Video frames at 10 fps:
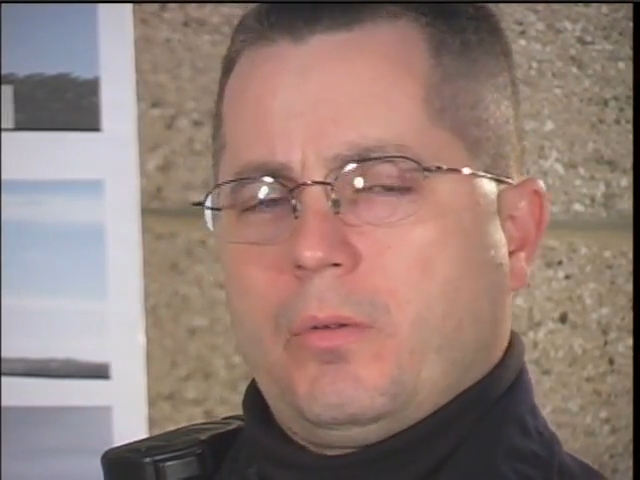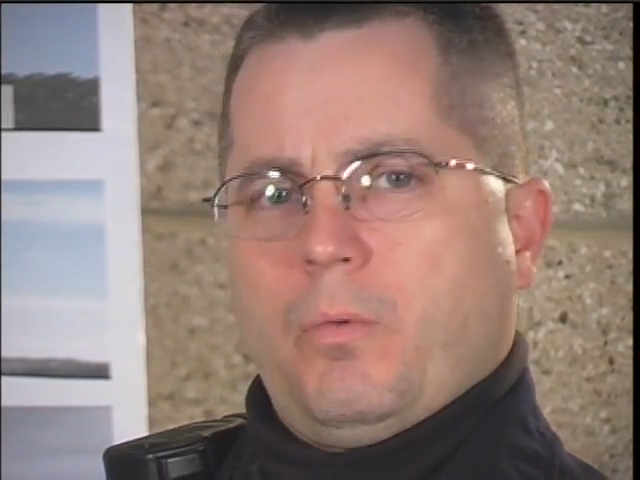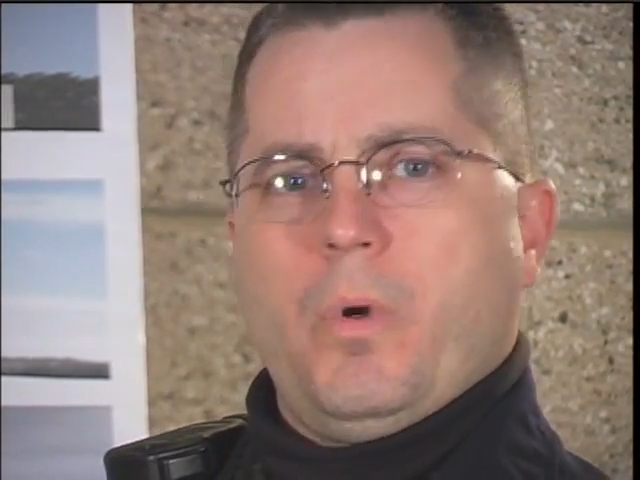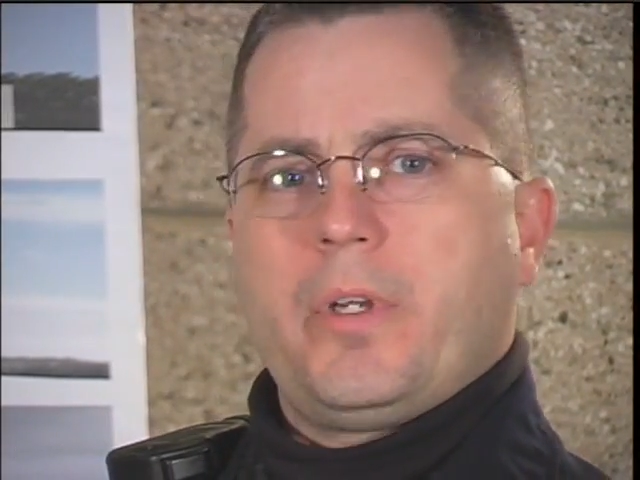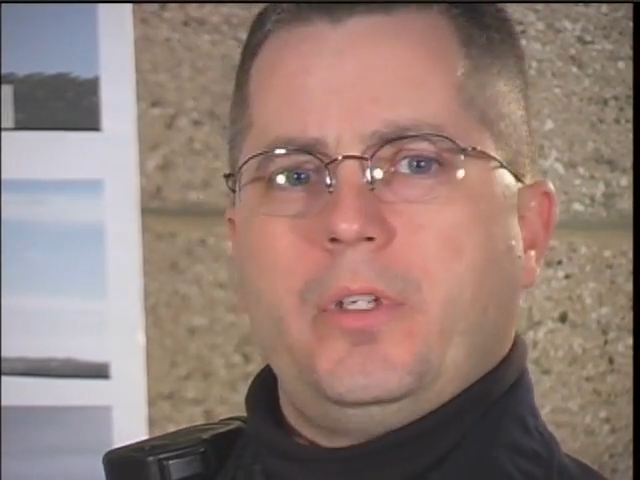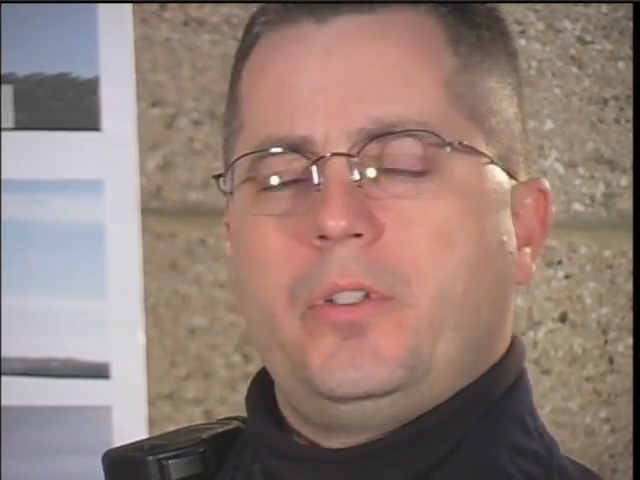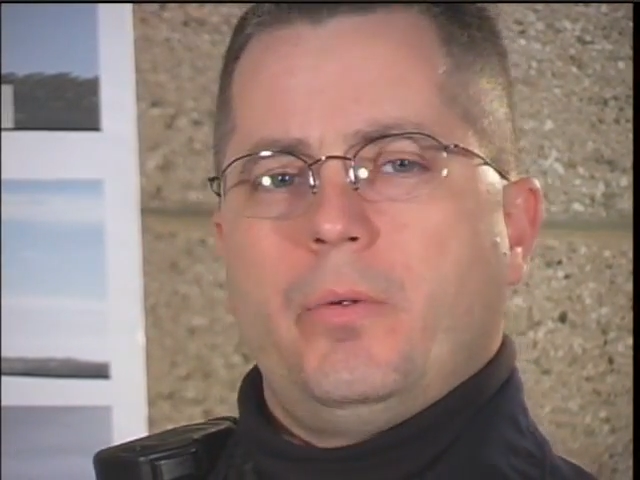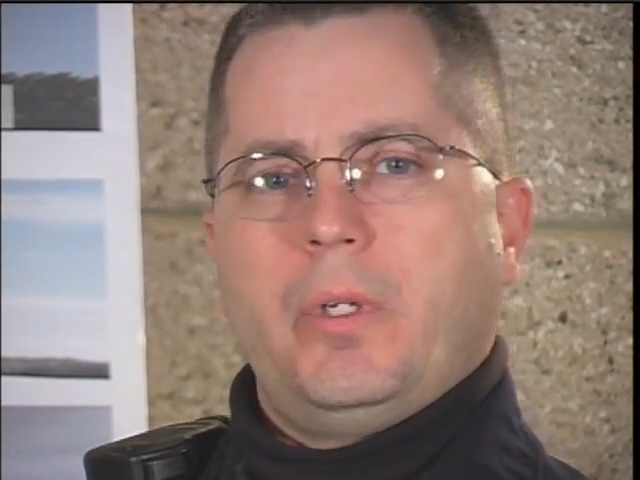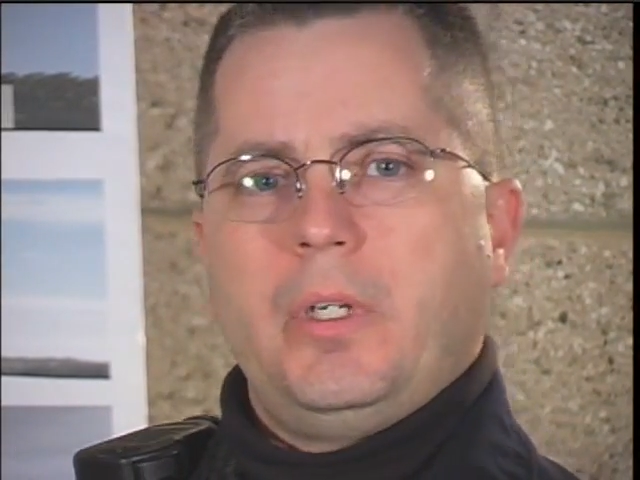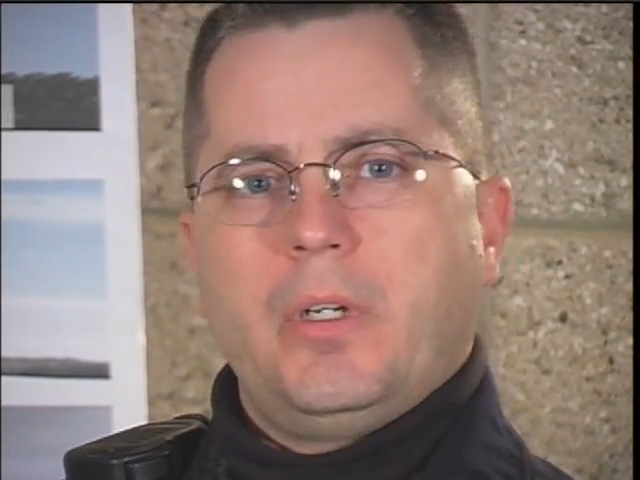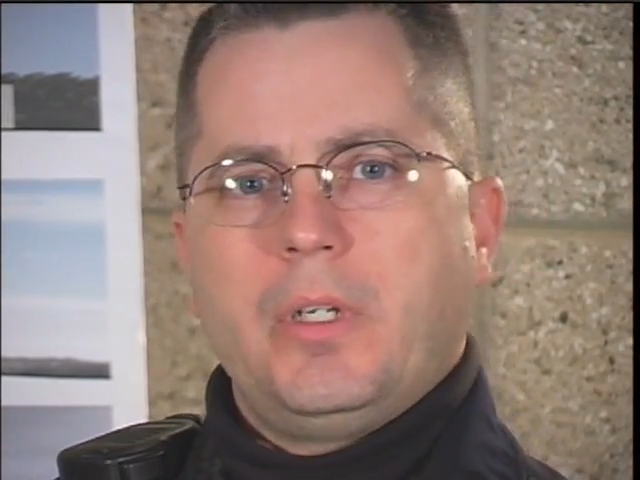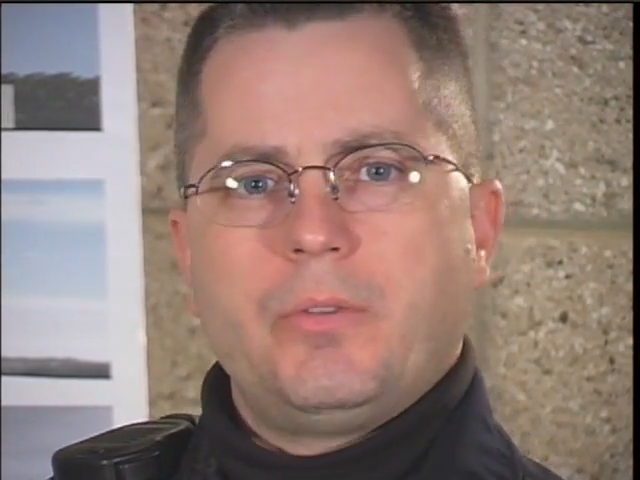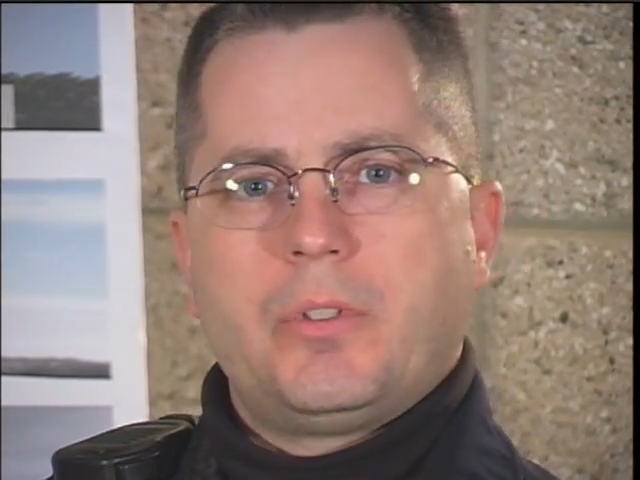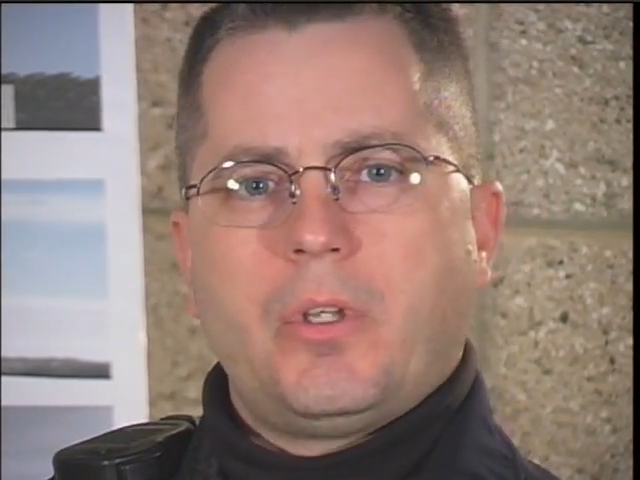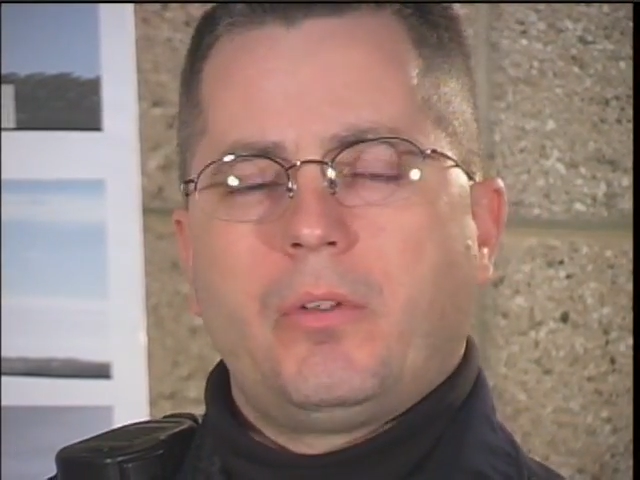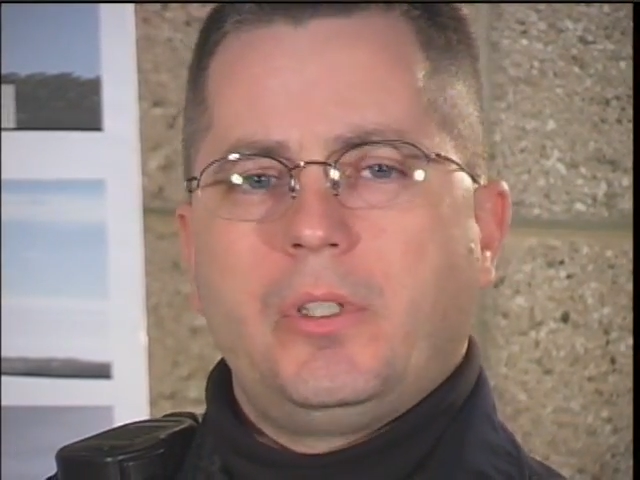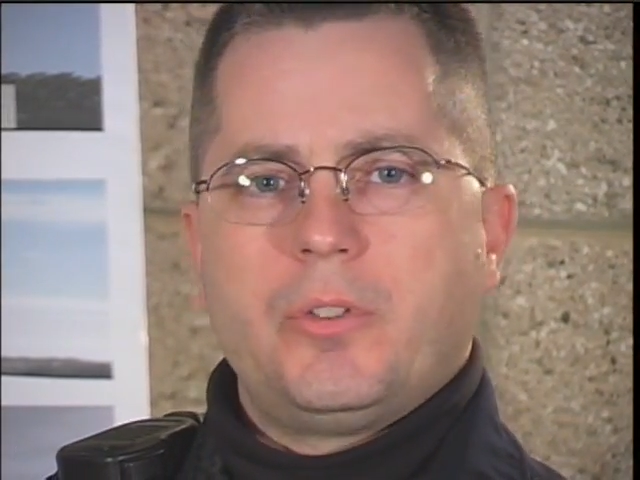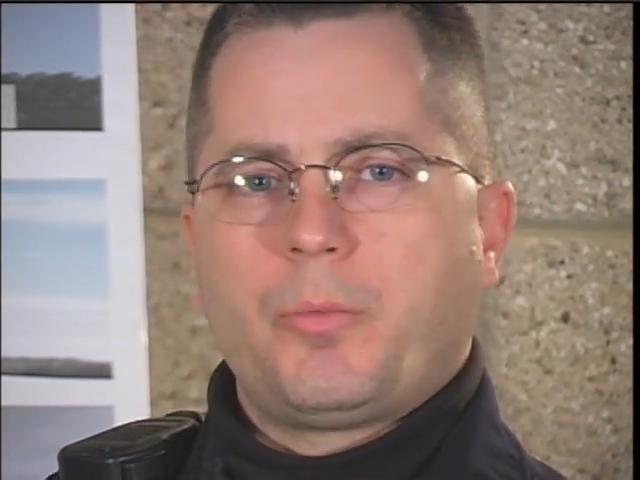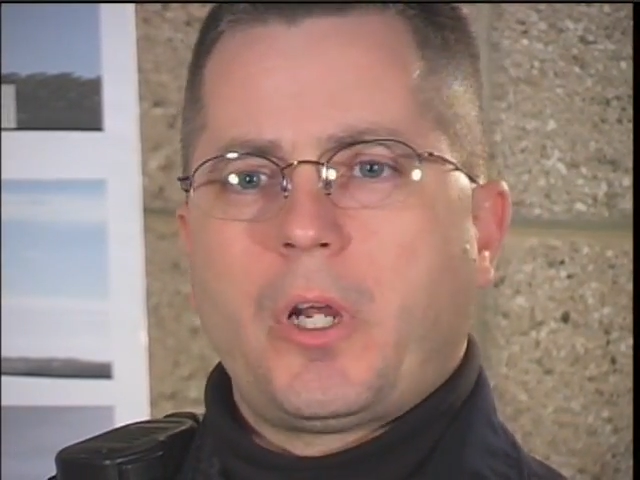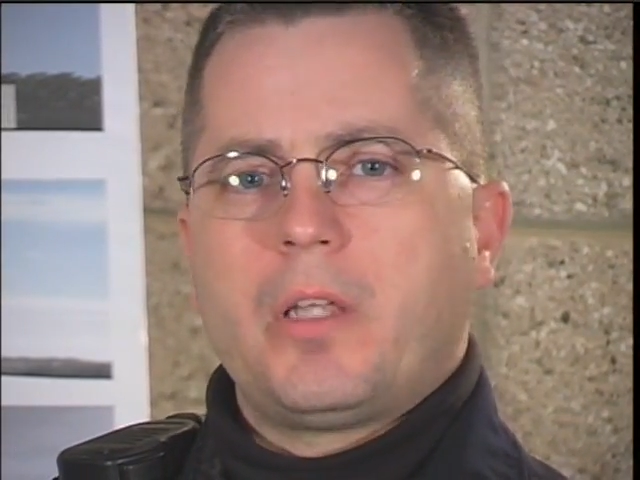what are you doing here? He was totally
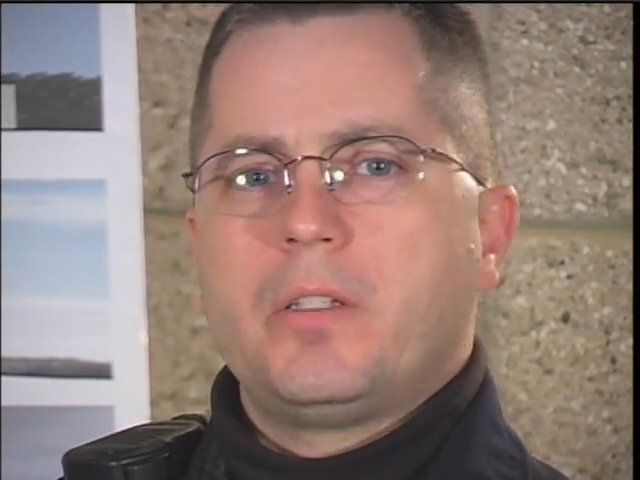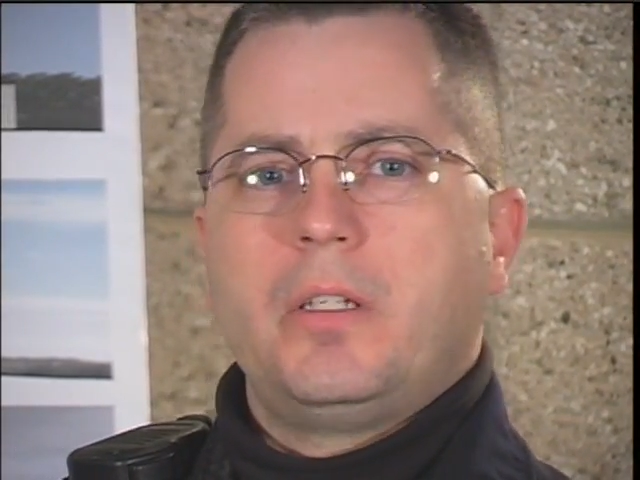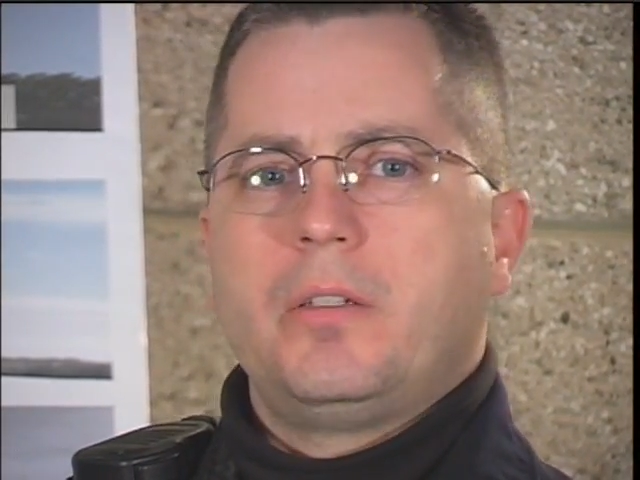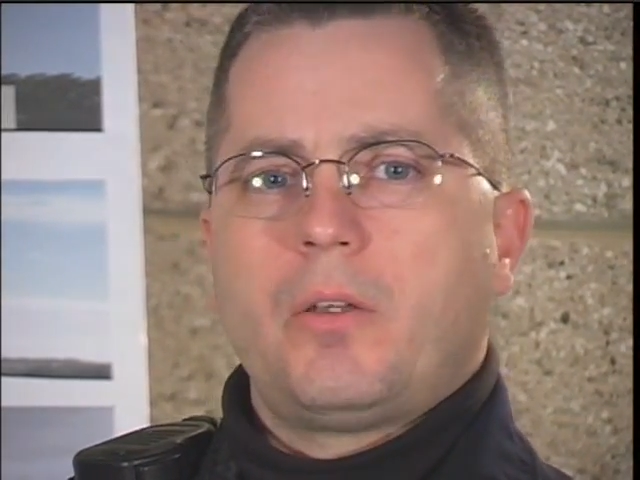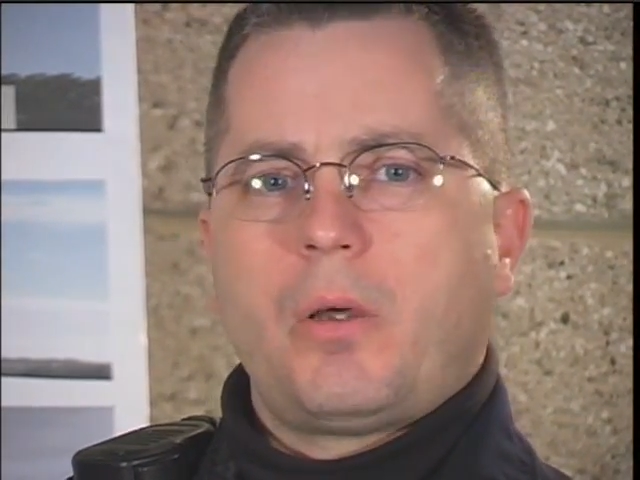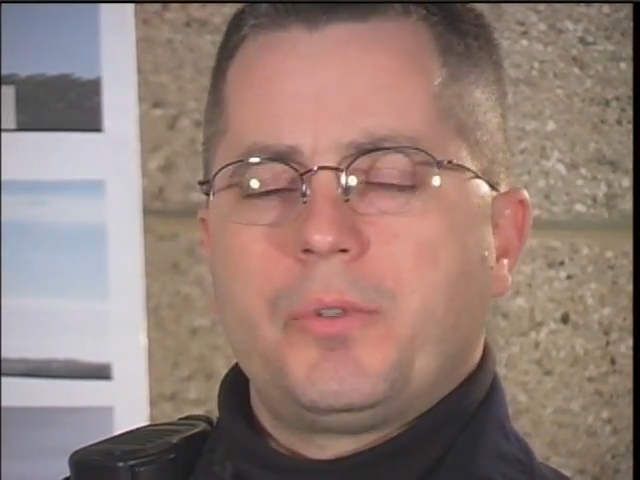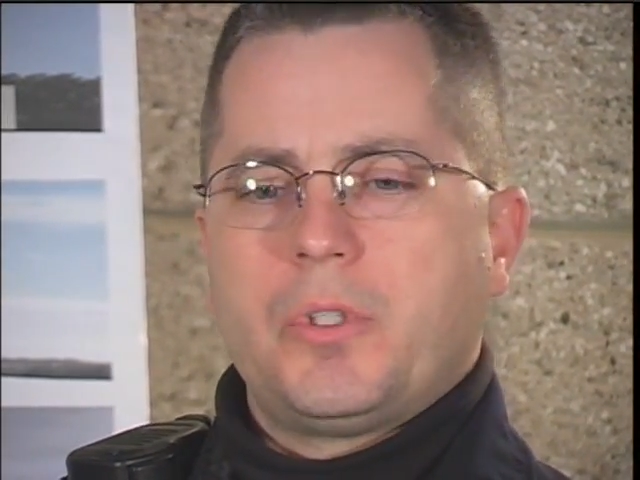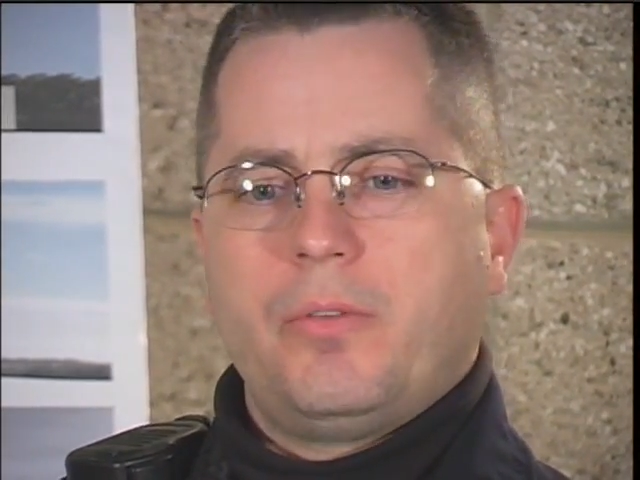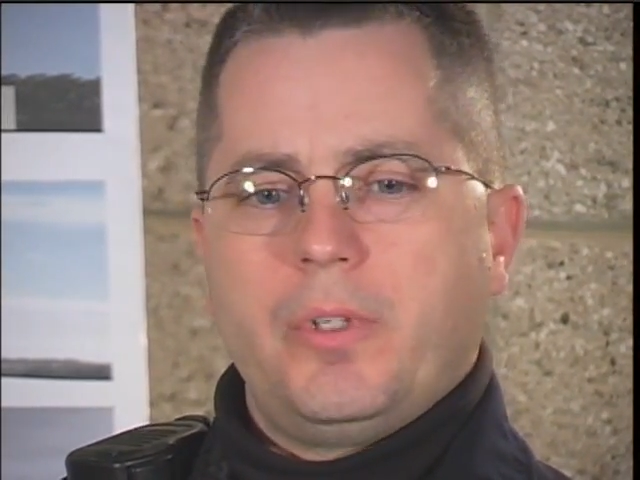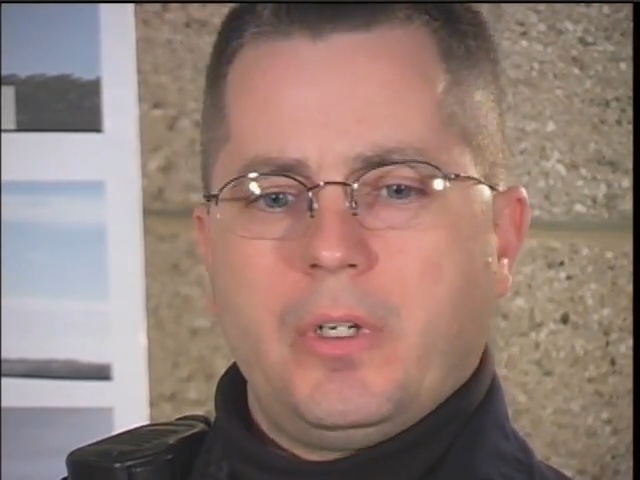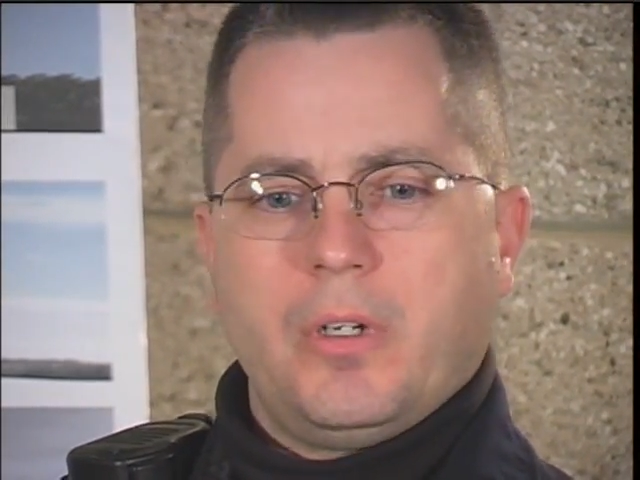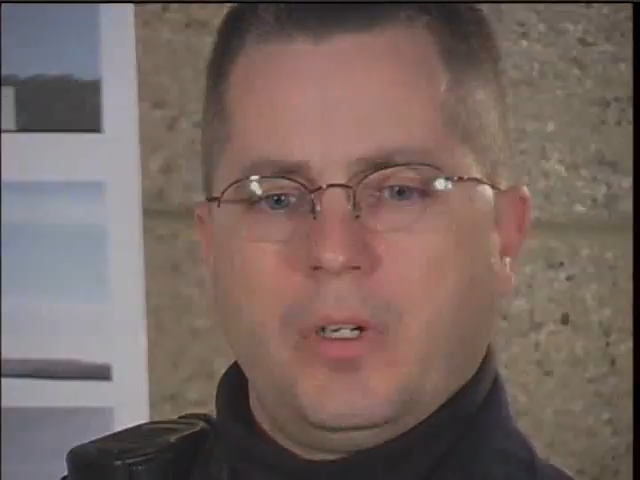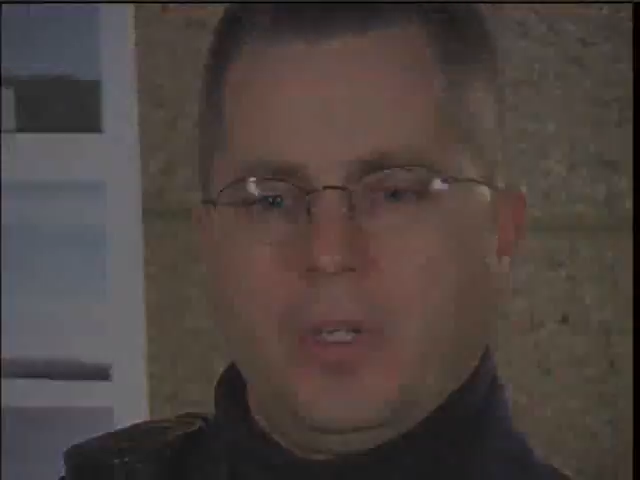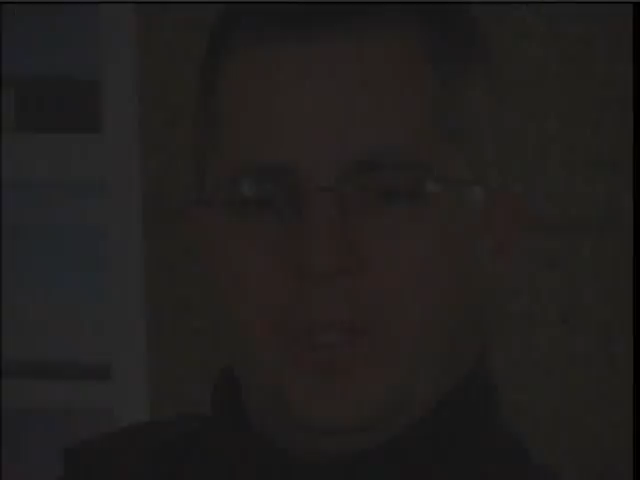surprised. He didn't know I was over there.